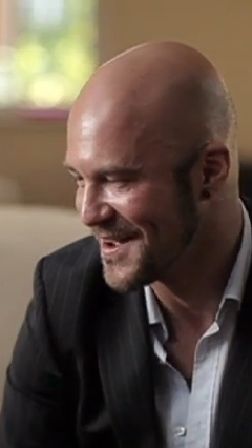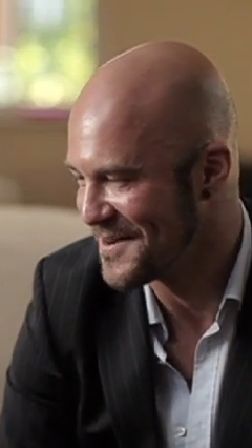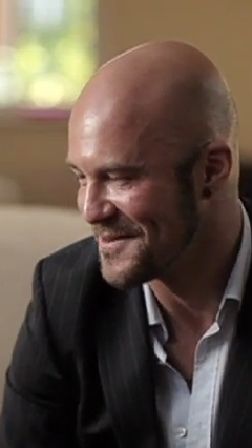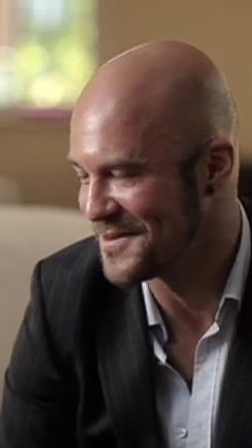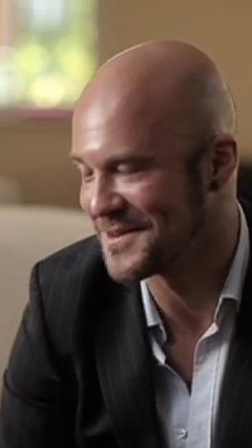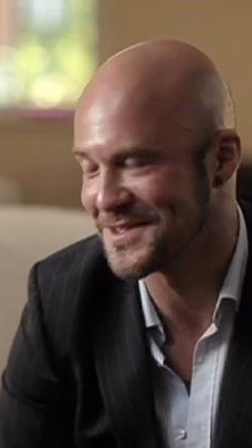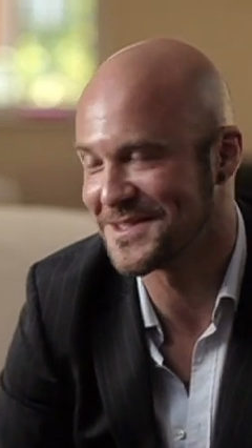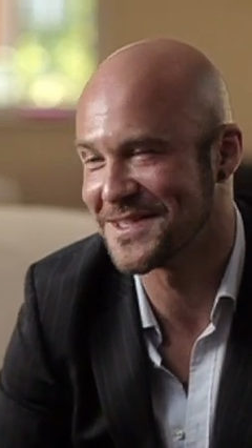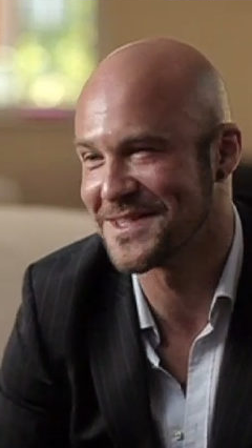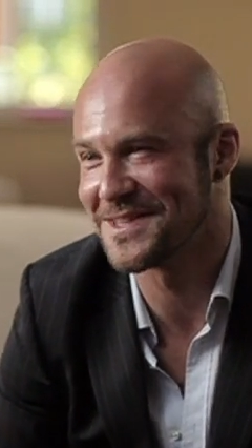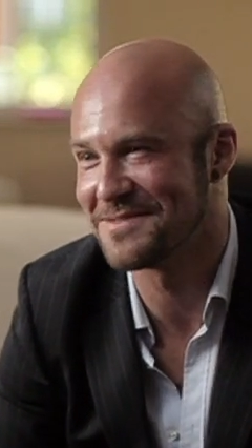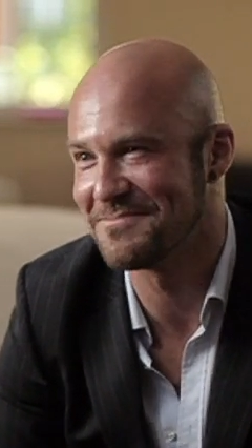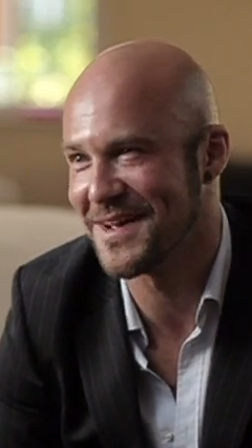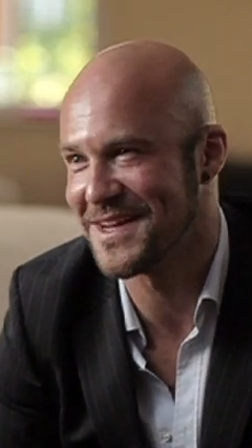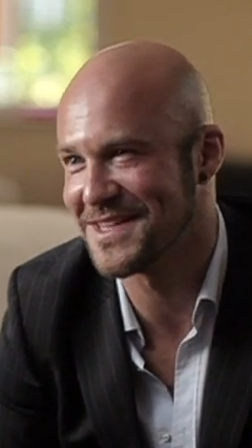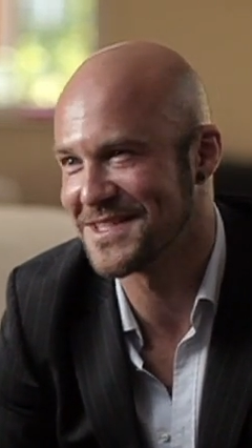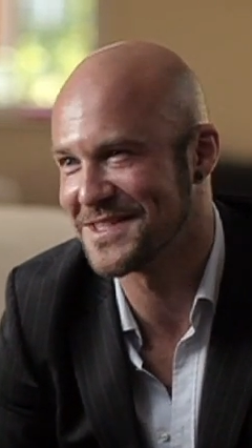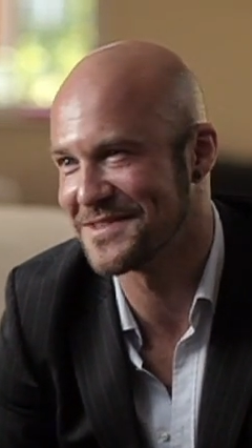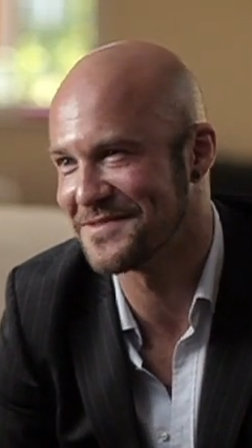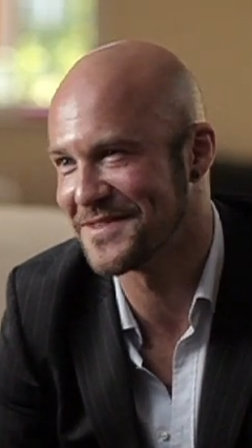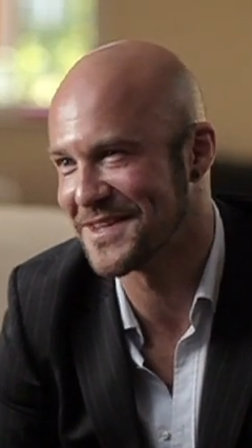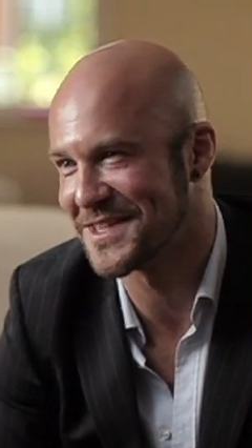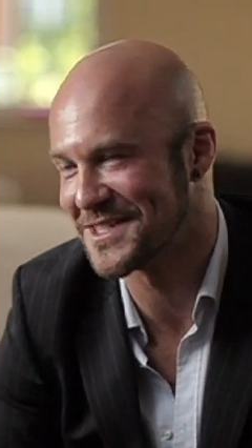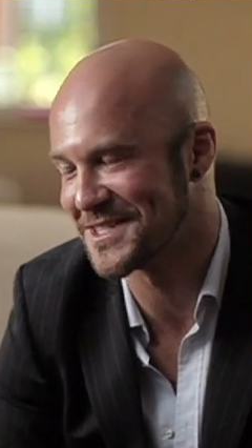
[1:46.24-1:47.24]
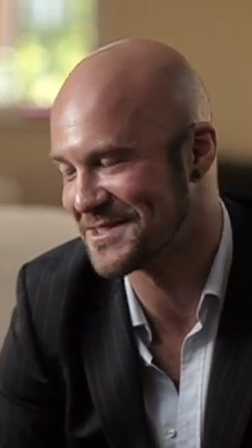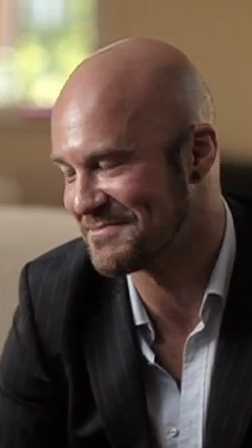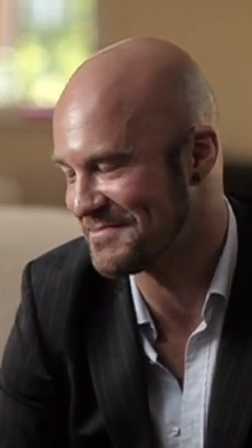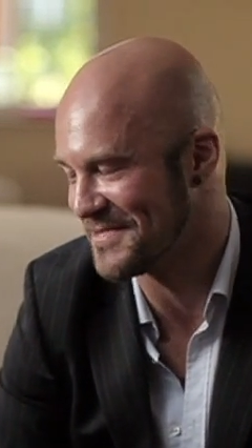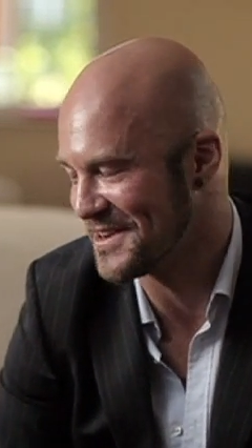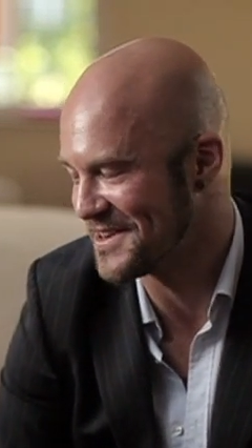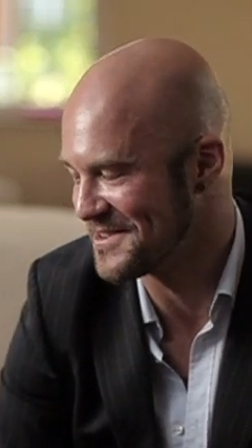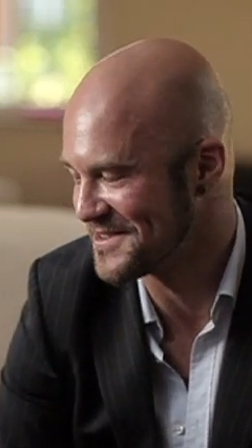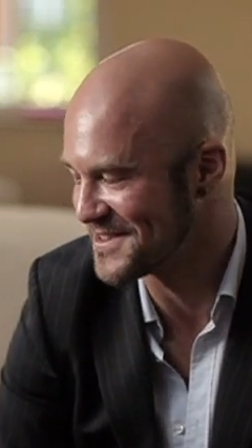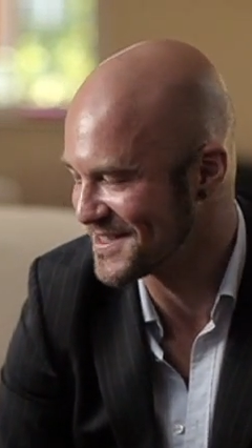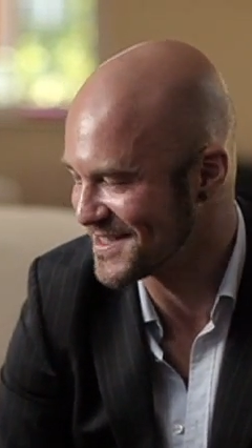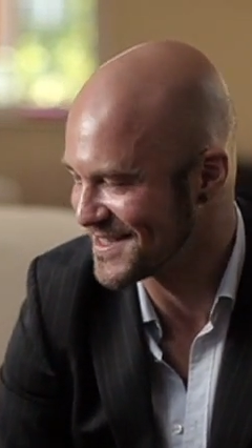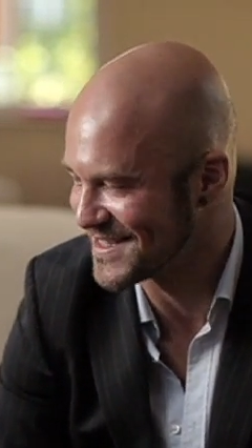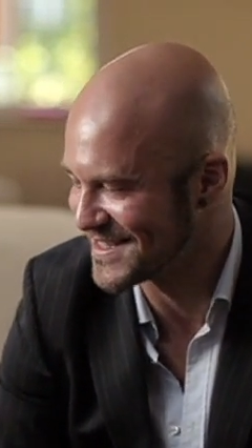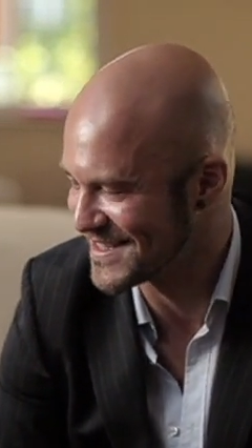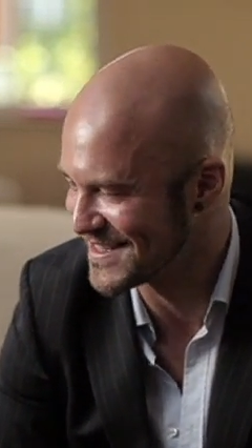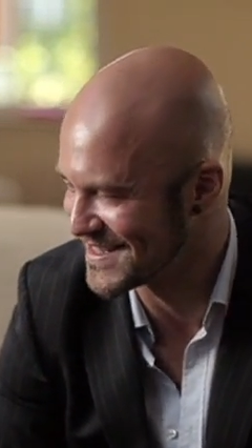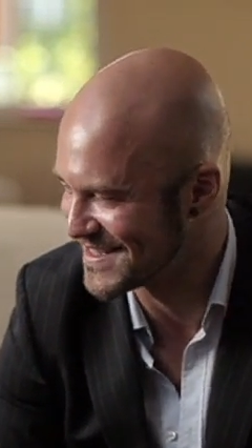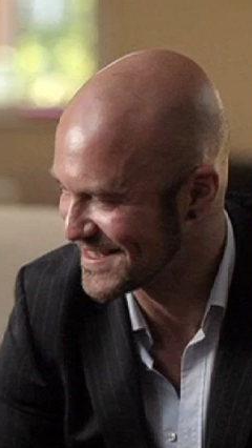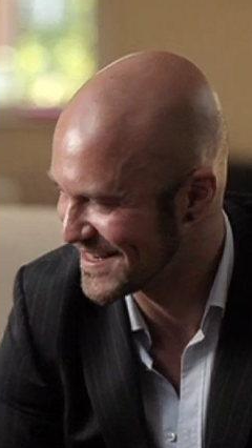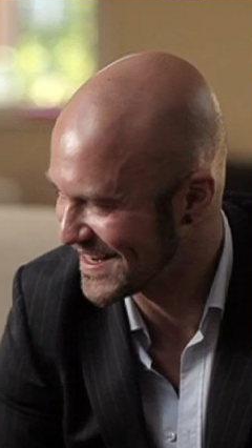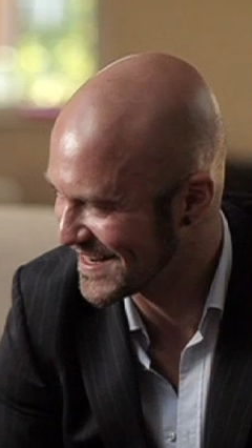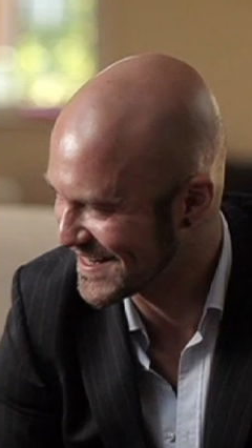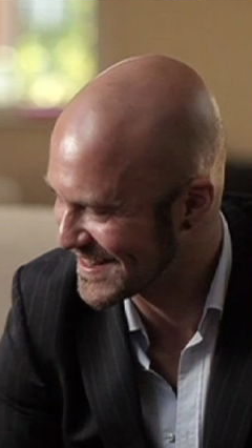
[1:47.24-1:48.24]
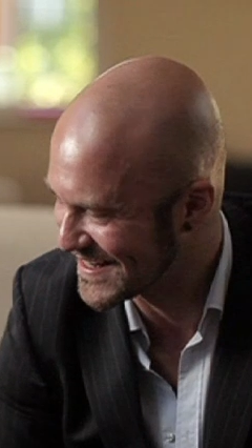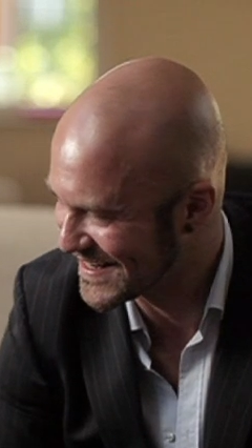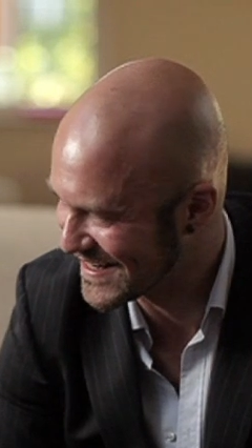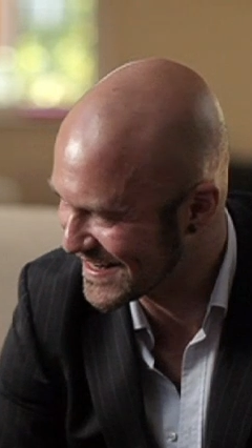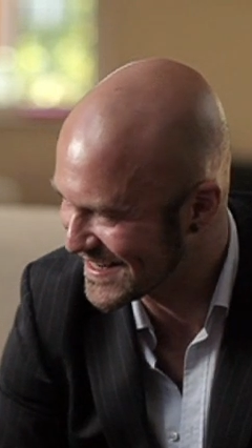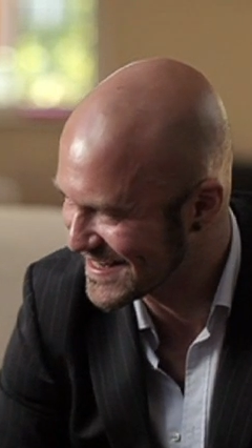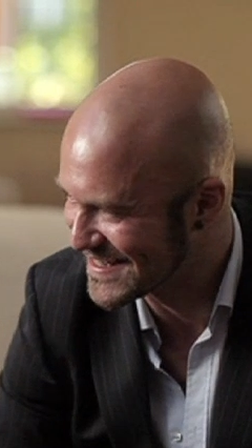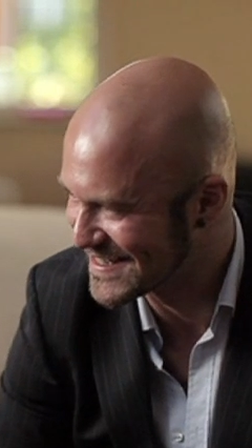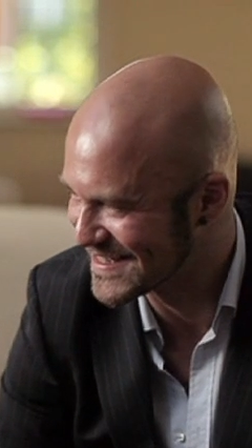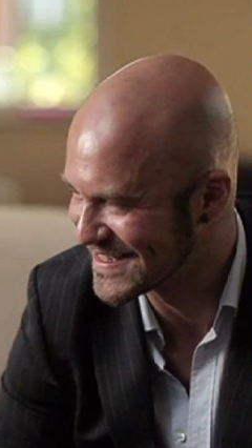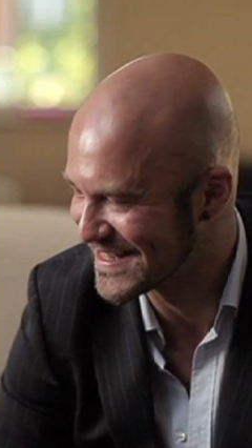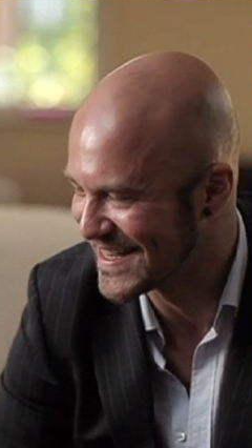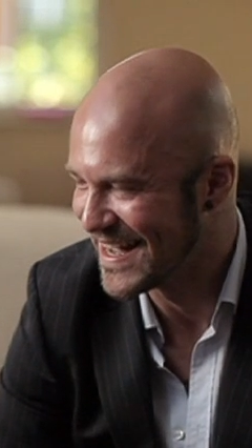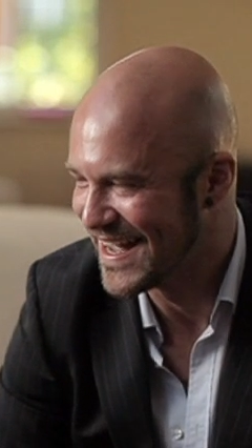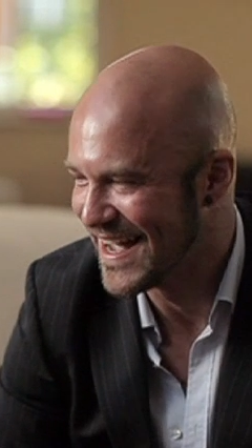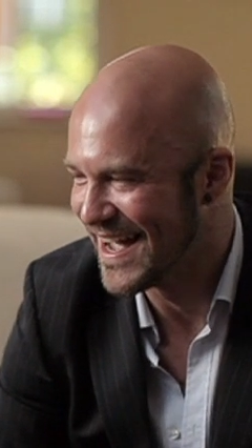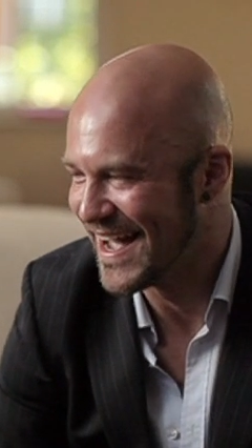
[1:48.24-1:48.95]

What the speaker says: the best of experiences, to say the least.